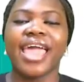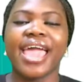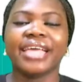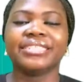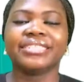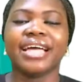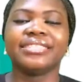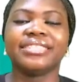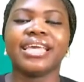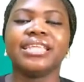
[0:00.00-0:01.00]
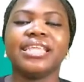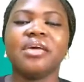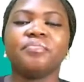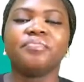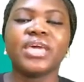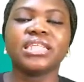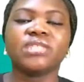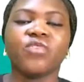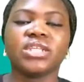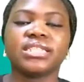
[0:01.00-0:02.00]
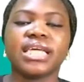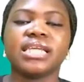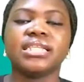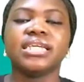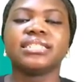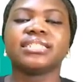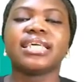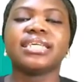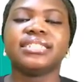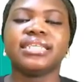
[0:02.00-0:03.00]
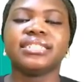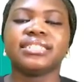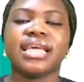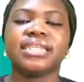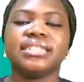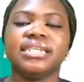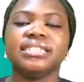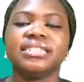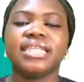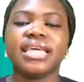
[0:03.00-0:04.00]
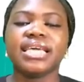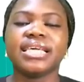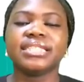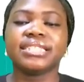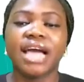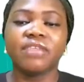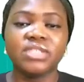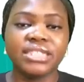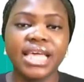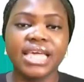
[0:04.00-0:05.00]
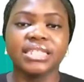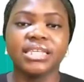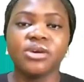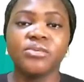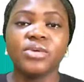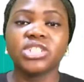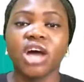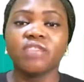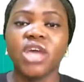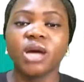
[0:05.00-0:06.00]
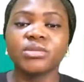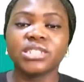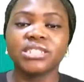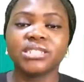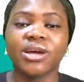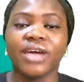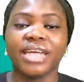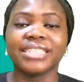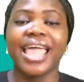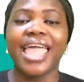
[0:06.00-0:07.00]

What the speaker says: A is 13, B is 14, C is 16, D is 17. Which of the option is correct?